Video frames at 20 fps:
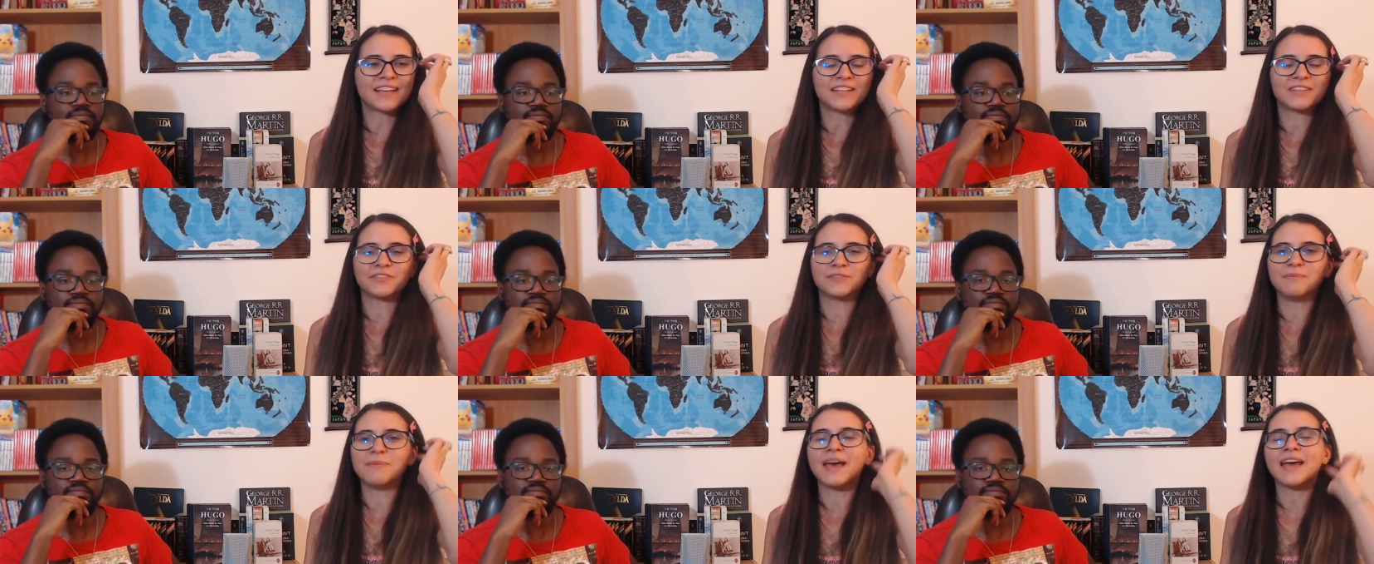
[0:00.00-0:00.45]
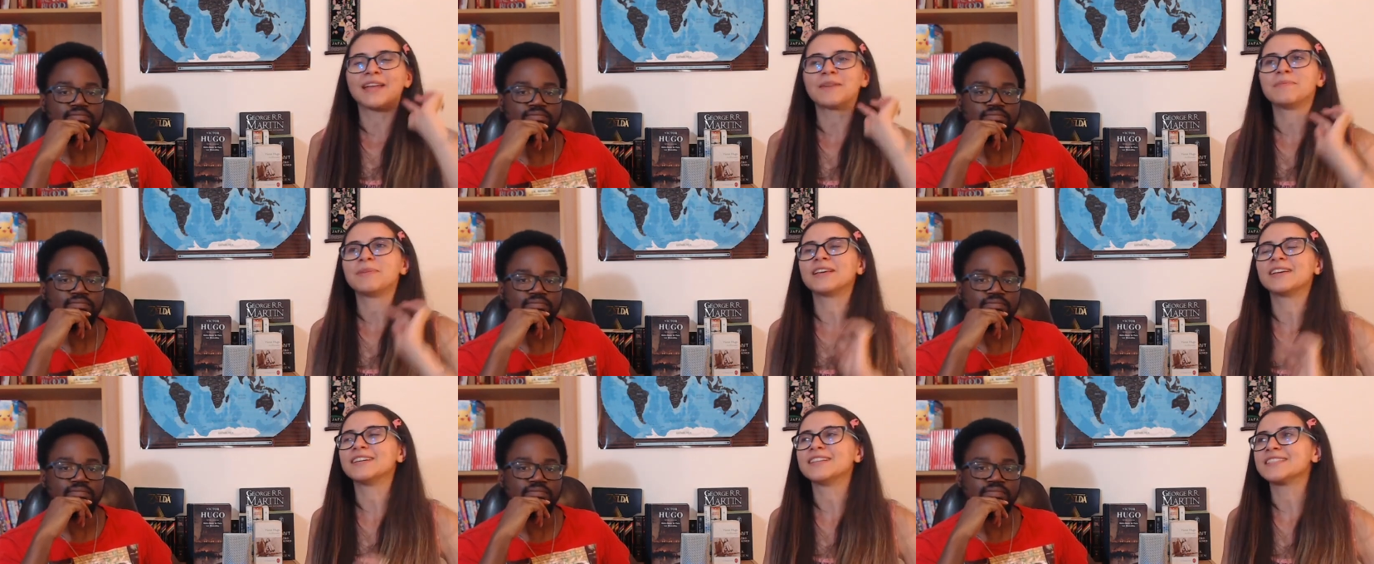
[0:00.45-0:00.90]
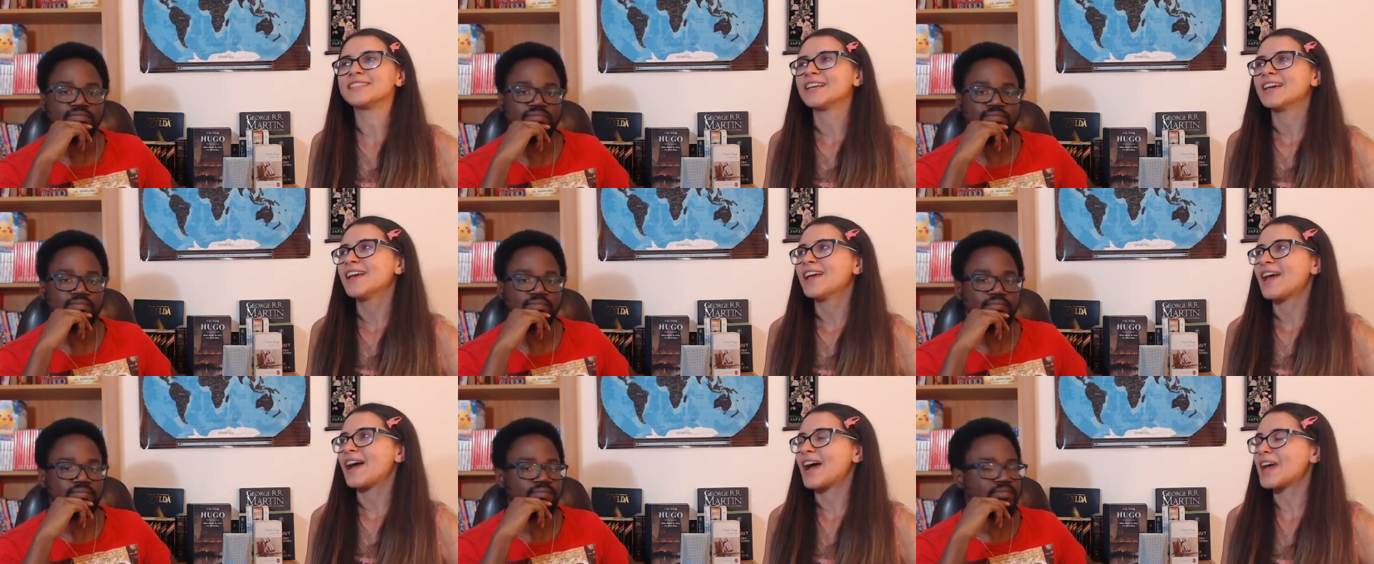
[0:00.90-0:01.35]
Speaker 1: of mad because
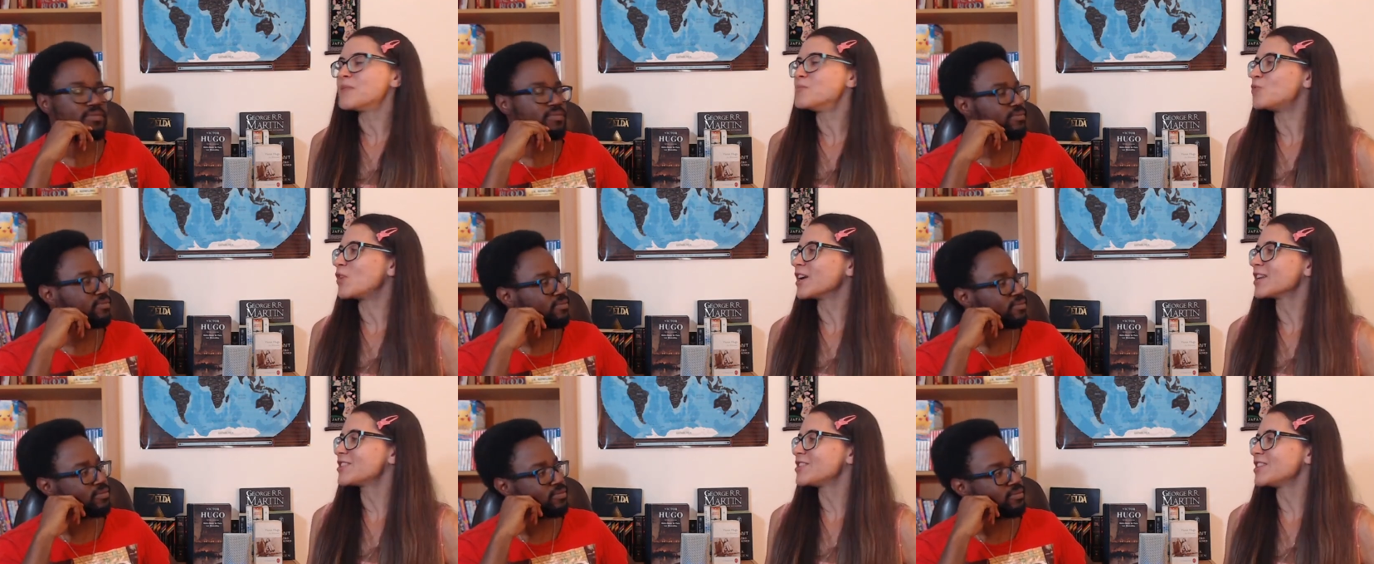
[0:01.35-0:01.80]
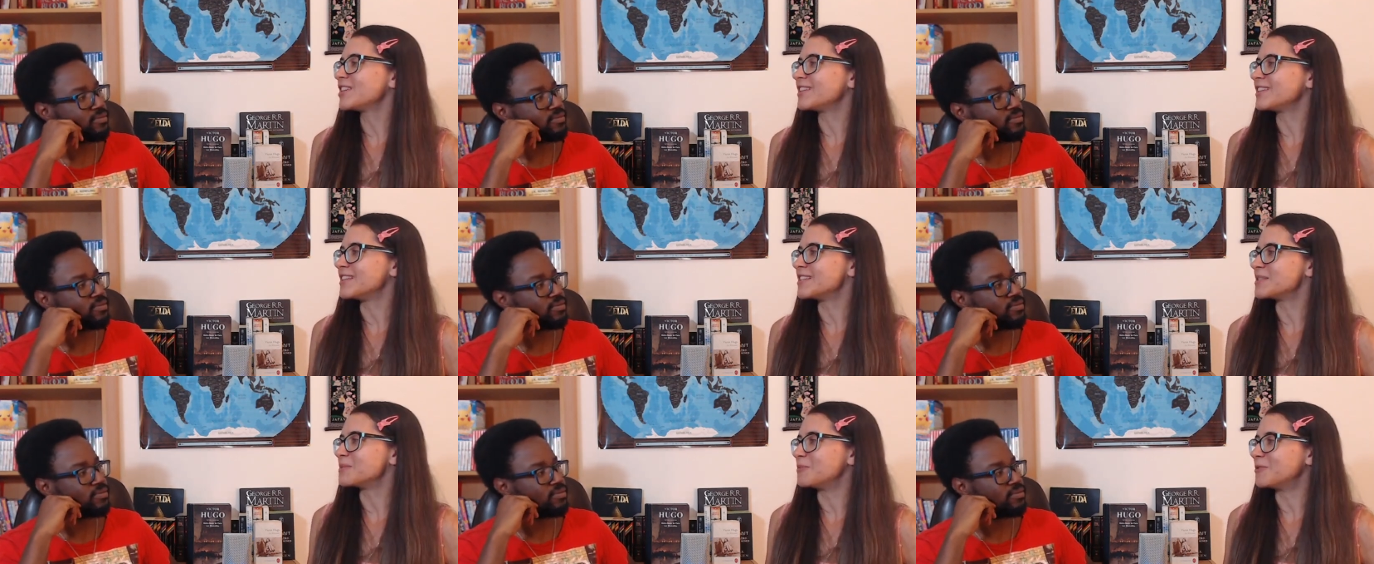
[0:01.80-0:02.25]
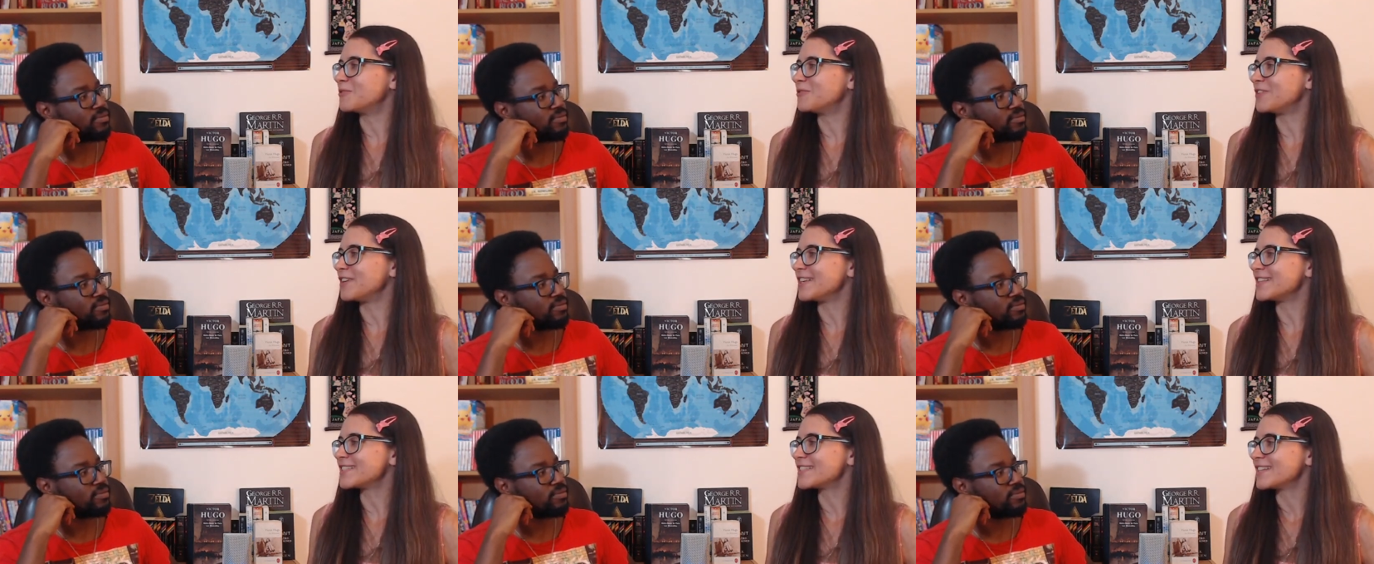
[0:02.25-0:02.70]
I'm watching these
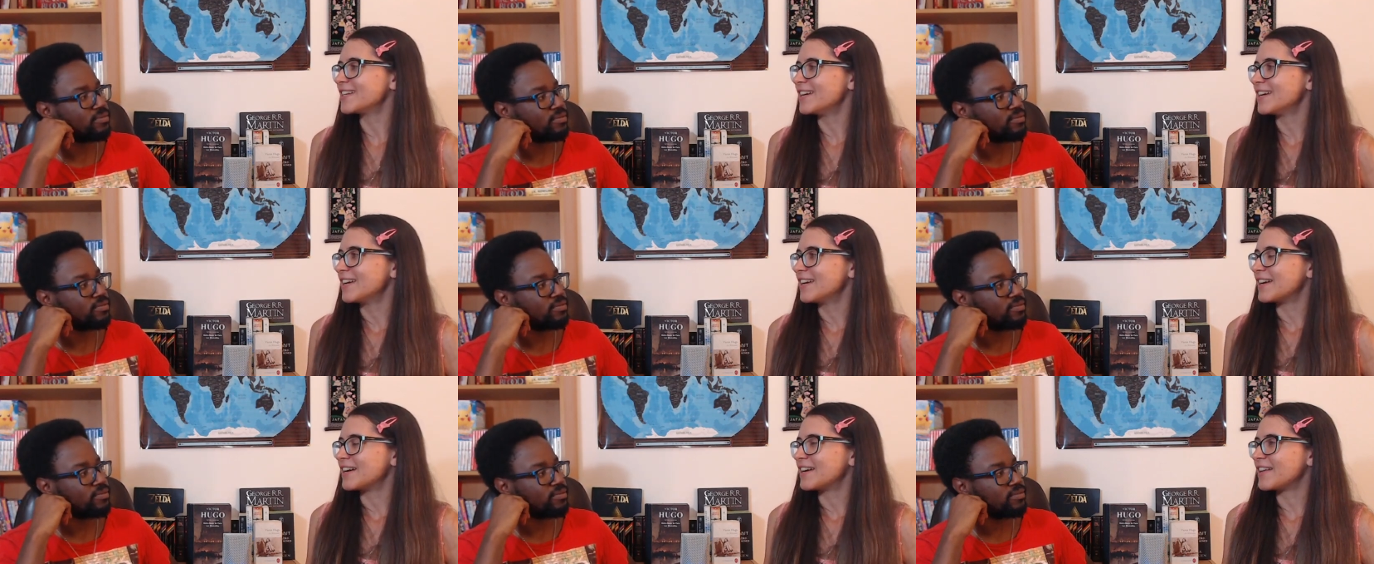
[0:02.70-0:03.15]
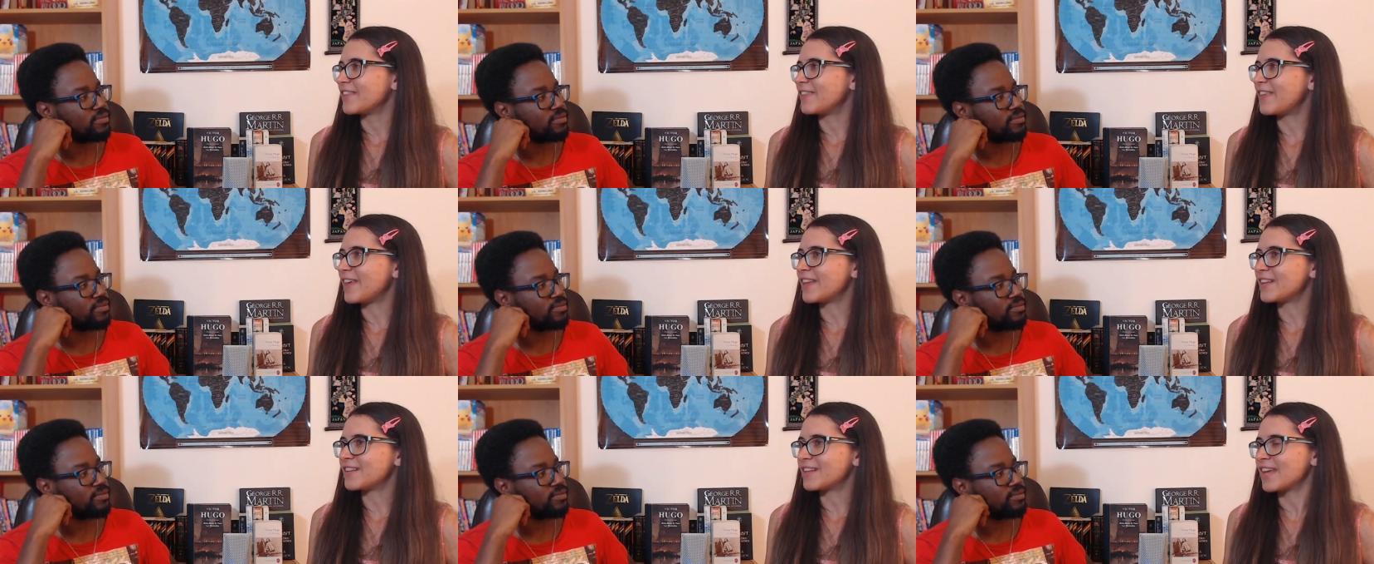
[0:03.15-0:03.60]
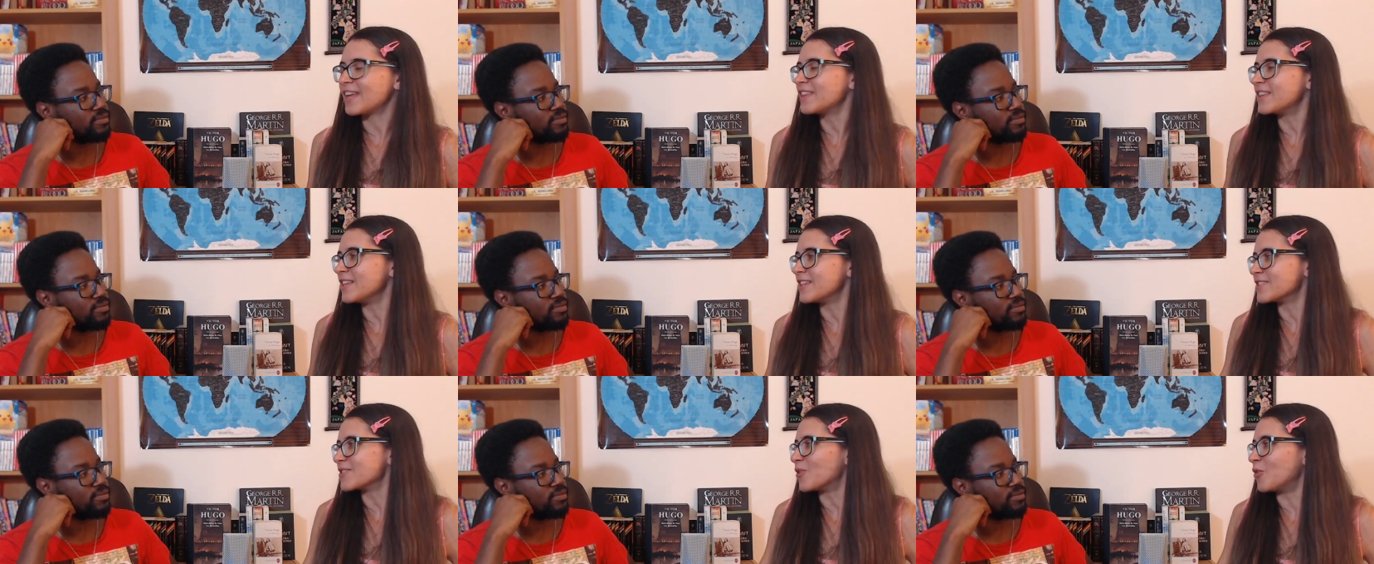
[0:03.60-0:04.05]
movies that like
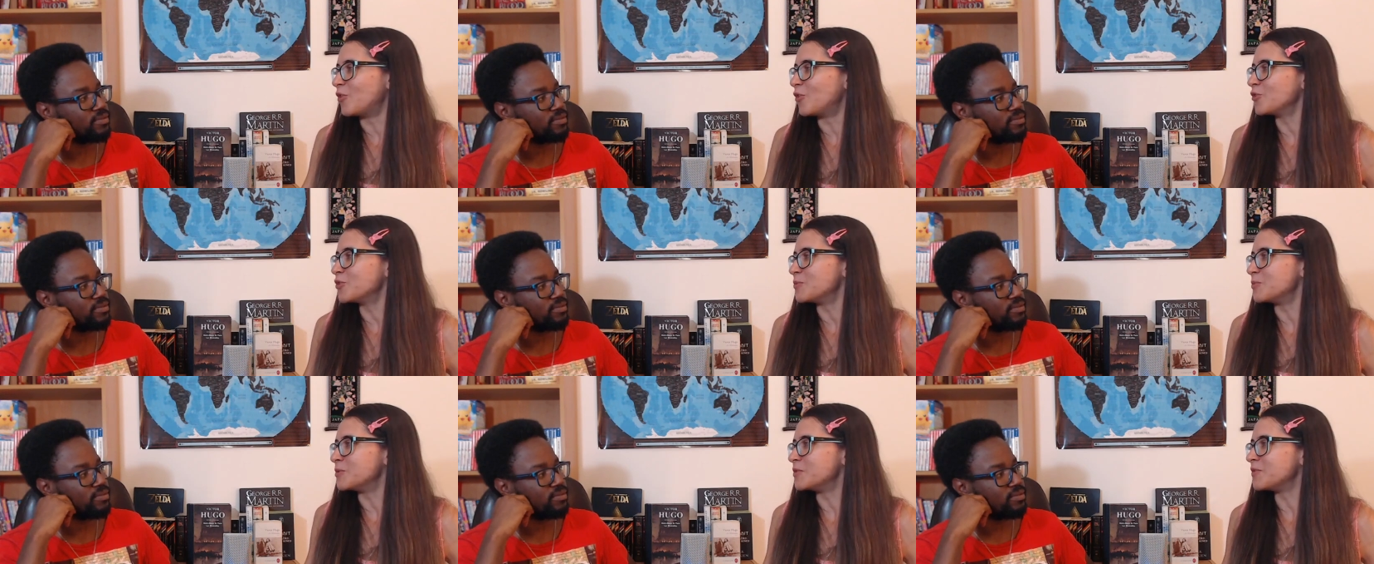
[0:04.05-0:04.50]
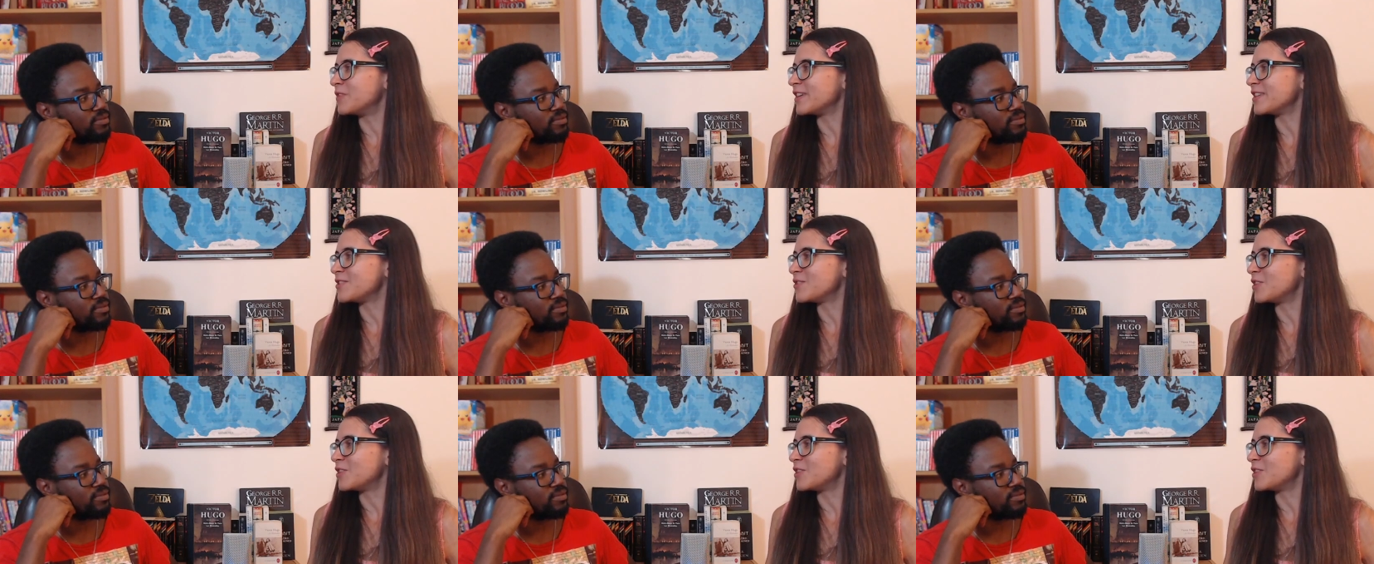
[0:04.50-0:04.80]
these old movies, you